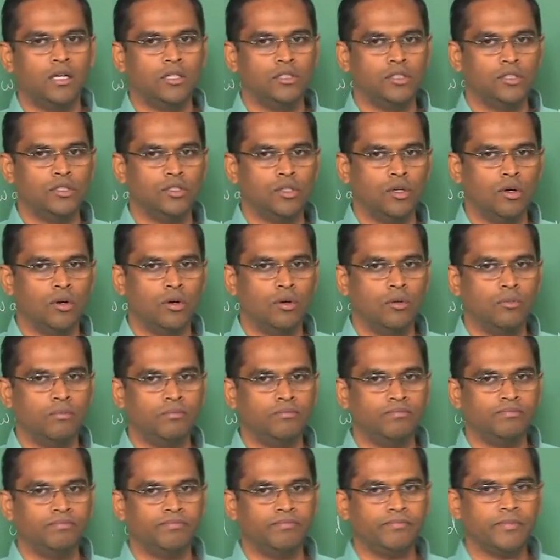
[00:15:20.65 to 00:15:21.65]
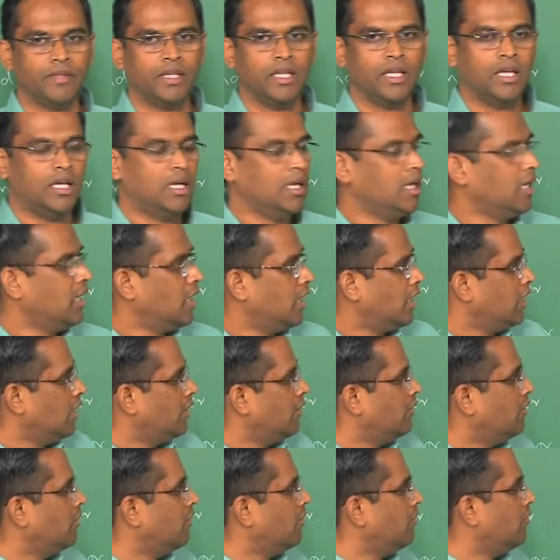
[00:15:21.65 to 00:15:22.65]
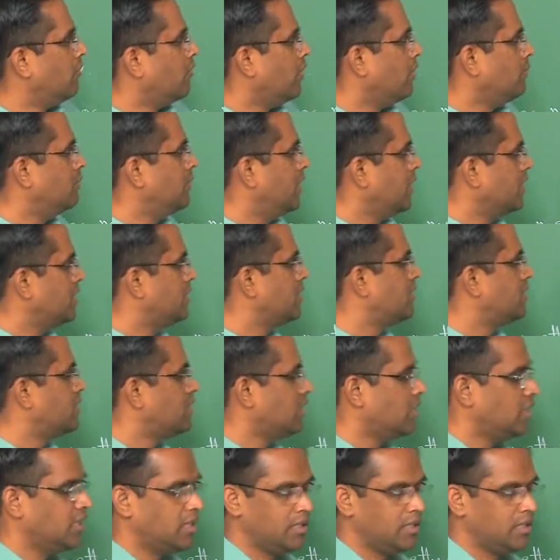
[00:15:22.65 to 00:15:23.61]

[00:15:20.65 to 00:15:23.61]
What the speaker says: So, from this